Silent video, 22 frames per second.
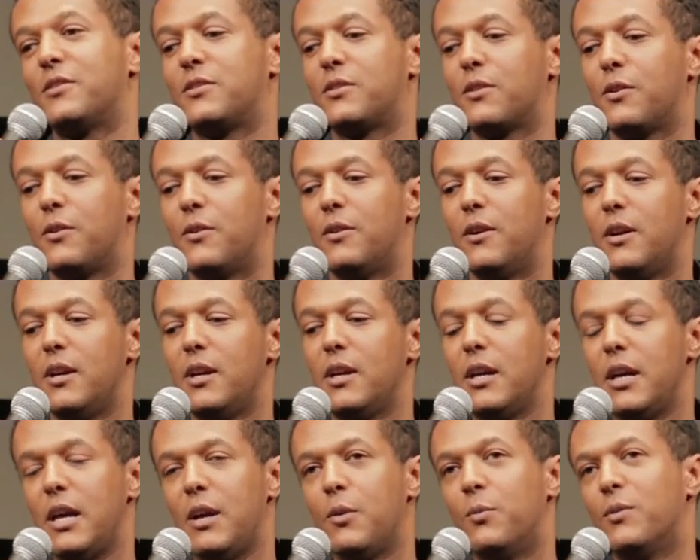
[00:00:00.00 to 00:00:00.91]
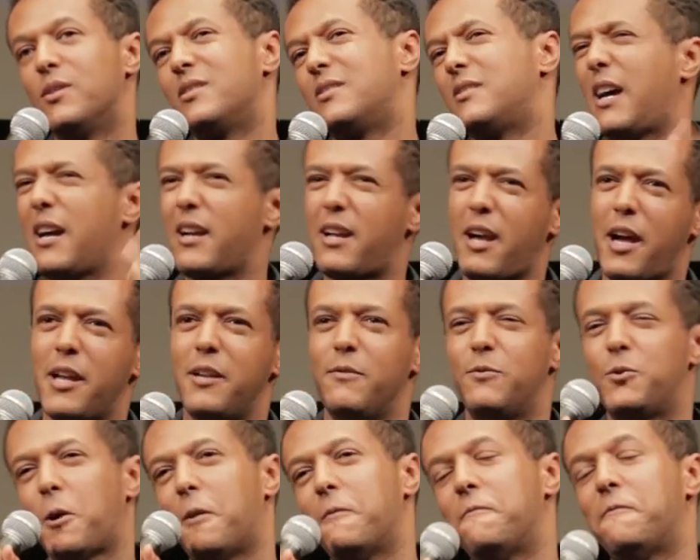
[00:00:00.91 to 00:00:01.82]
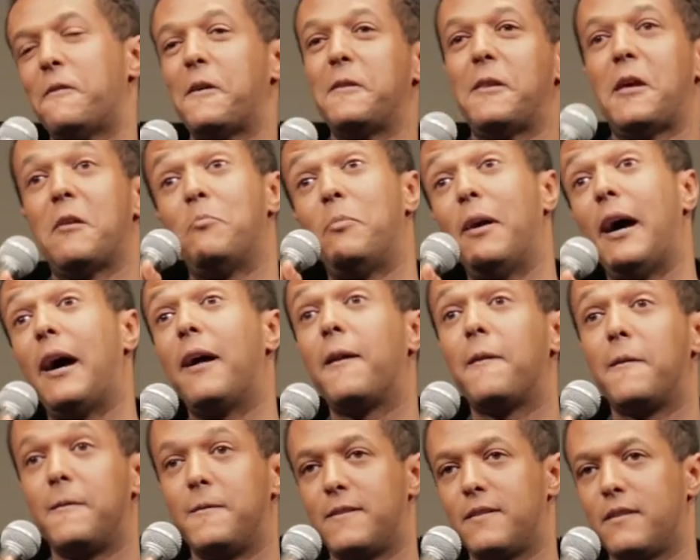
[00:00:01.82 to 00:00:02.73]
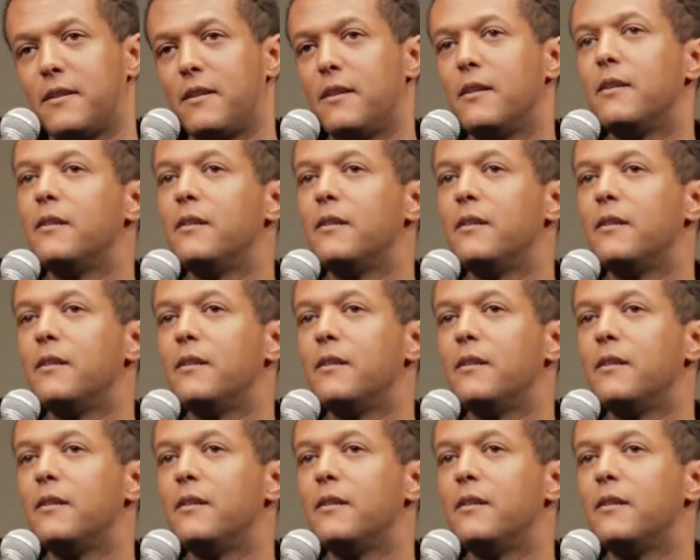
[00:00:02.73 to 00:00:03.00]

So it was that kind of trying to find that balance.